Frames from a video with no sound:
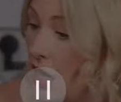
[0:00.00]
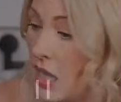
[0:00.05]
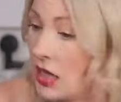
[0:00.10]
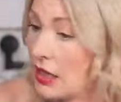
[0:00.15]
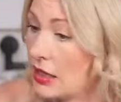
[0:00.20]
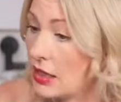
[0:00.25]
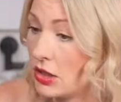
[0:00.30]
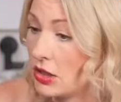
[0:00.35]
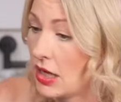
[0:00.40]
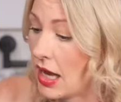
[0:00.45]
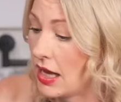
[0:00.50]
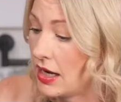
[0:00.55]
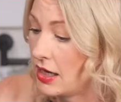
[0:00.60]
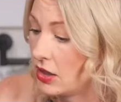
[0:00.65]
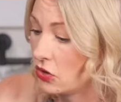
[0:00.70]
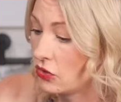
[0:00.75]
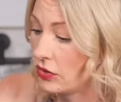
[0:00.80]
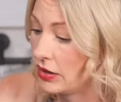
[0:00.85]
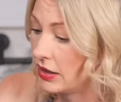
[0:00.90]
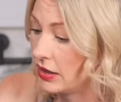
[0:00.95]
a little kind
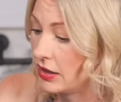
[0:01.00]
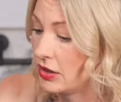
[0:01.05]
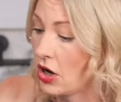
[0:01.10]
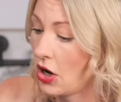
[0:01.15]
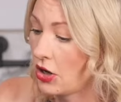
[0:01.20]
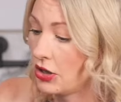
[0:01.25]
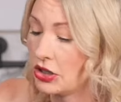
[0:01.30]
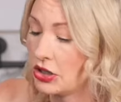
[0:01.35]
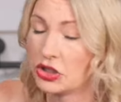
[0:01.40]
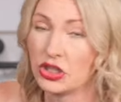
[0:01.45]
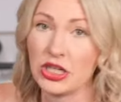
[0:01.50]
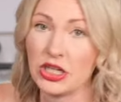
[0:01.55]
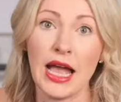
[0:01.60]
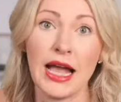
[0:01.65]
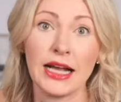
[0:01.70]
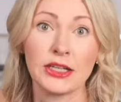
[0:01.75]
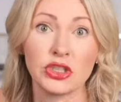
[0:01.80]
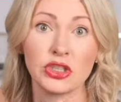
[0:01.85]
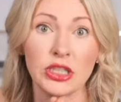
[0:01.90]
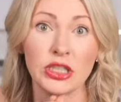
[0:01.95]
of green garnishy
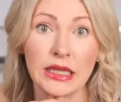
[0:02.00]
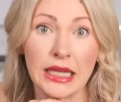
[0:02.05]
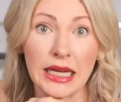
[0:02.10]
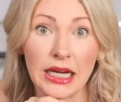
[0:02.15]
action